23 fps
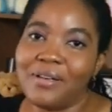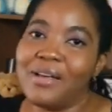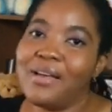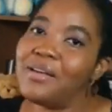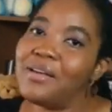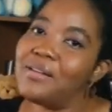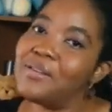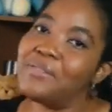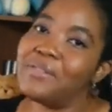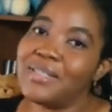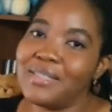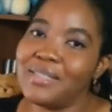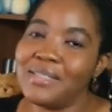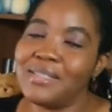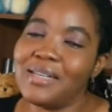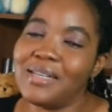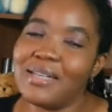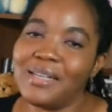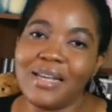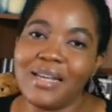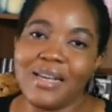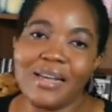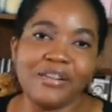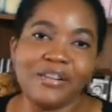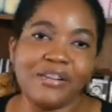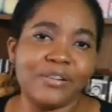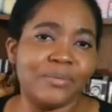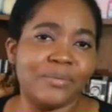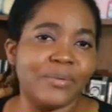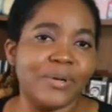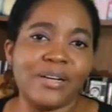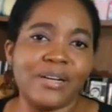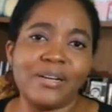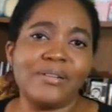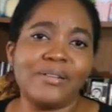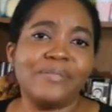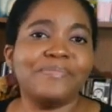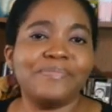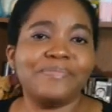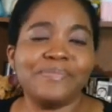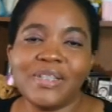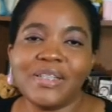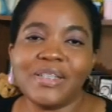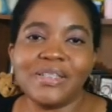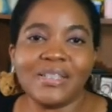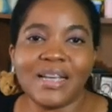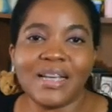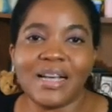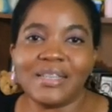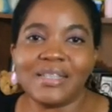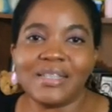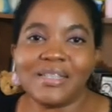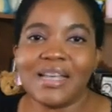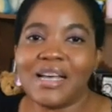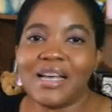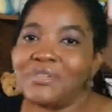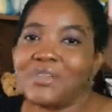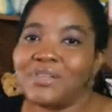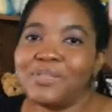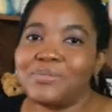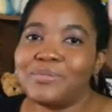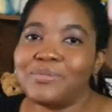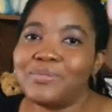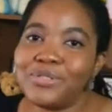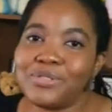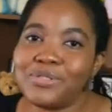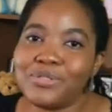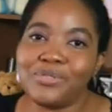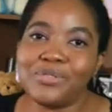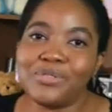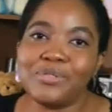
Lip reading: Now, this is a diarrhea where your child is having loose stool,